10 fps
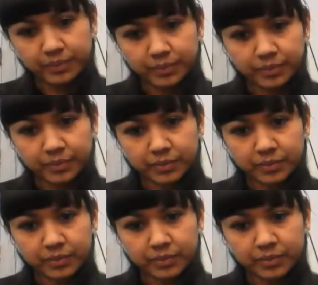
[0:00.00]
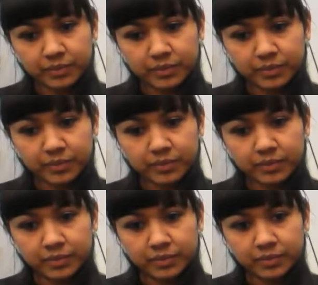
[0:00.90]

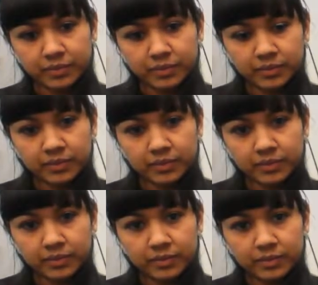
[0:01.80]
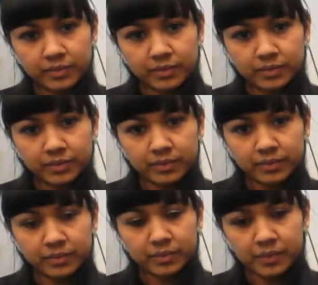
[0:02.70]

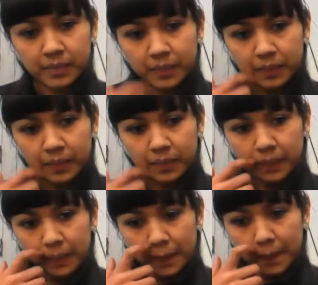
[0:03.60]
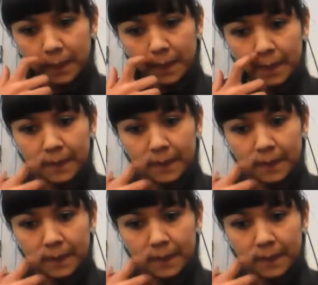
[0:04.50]
[no speech]